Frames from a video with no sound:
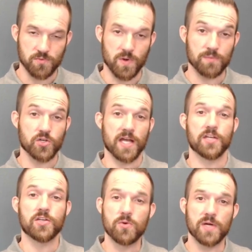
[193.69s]
What I'm trying to
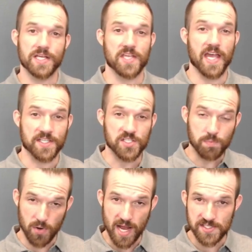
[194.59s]
do is
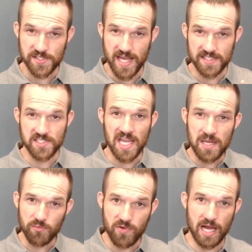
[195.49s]
express that
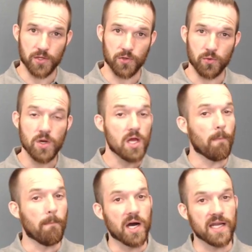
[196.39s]
same value,
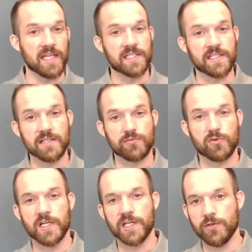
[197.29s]
but in
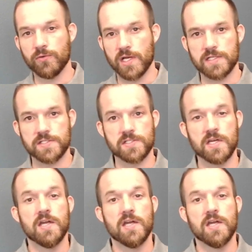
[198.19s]
different units.